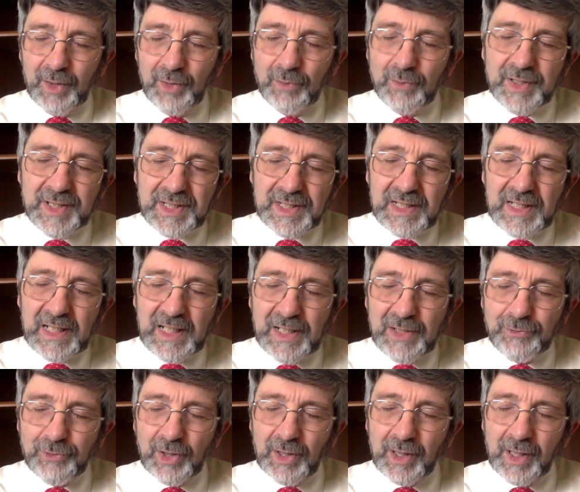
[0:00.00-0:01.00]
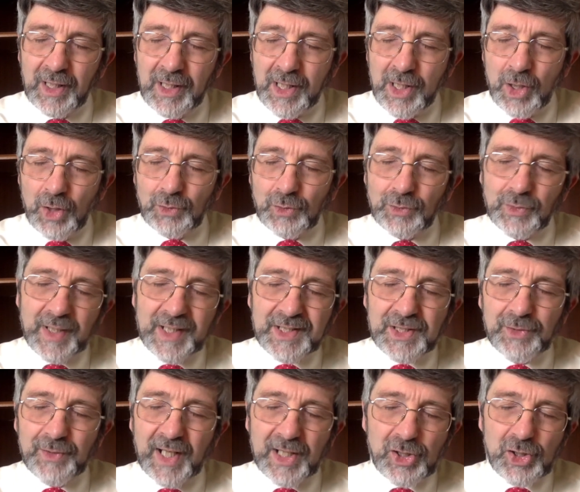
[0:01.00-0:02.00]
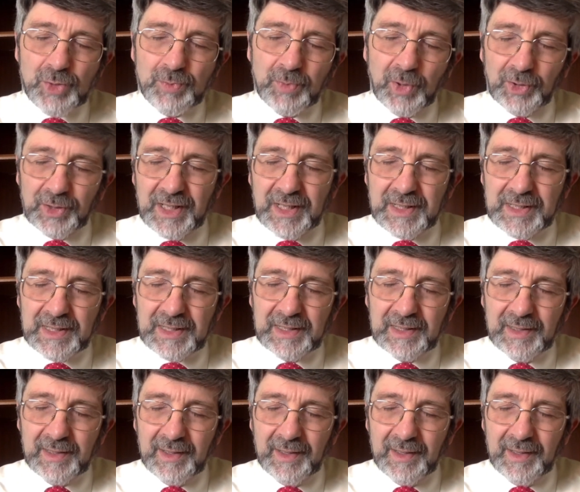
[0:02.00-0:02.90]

receive our resurrection bodies,